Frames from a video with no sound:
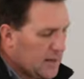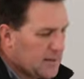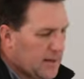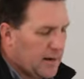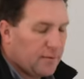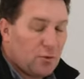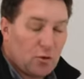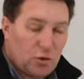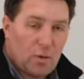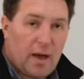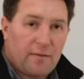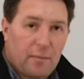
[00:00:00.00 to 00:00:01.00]
is that if you
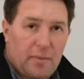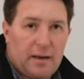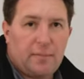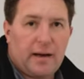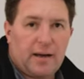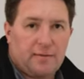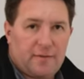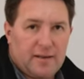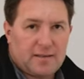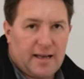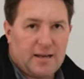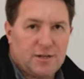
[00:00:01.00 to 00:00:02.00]
do have a bed bug
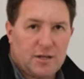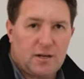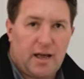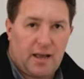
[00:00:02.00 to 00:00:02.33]
infestation